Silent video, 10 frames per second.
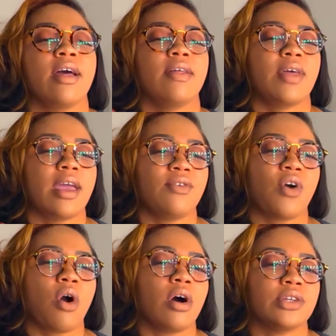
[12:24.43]
they've
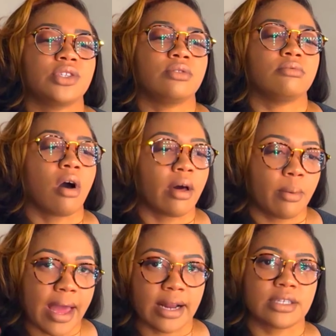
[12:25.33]
all
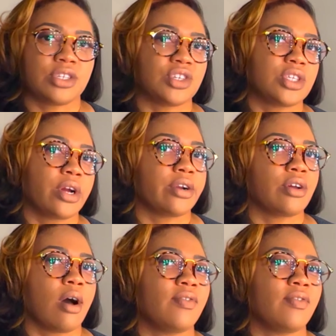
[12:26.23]
automatically just turned off,